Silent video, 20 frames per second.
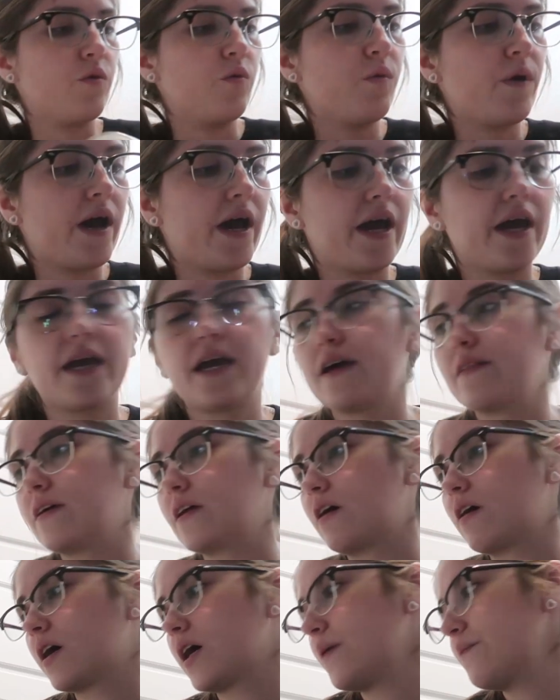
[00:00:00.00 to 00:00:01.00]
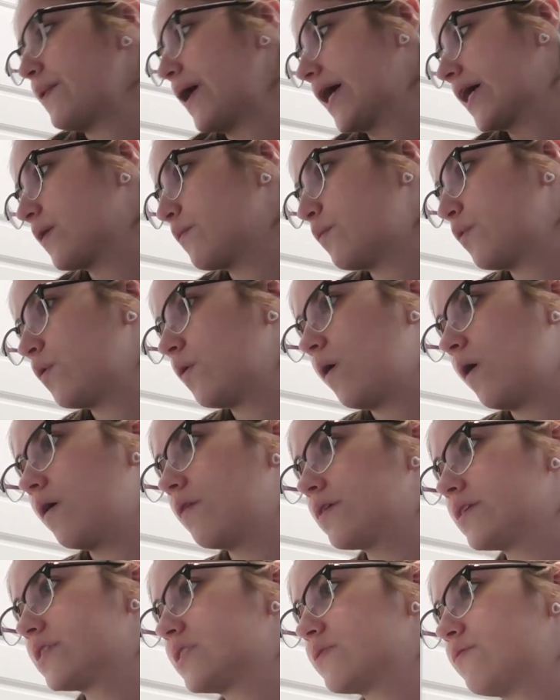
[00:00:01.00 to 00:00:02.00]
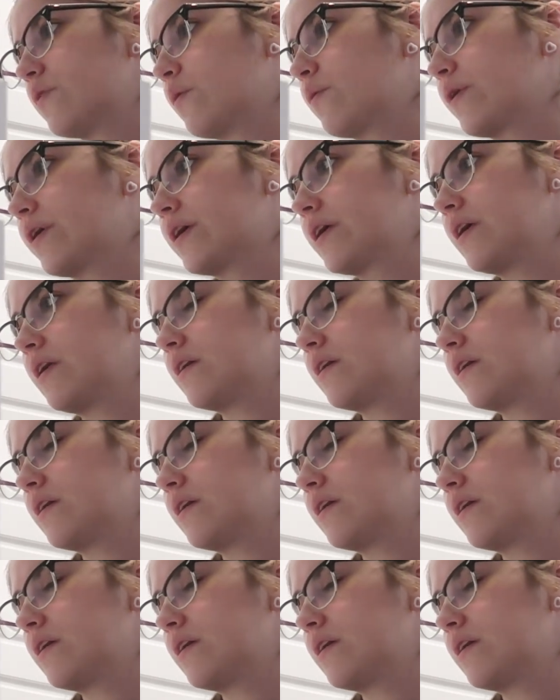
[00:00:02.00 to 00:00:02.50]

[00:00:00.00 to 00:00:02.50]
the Way, and then I'll come back and pull all this forward,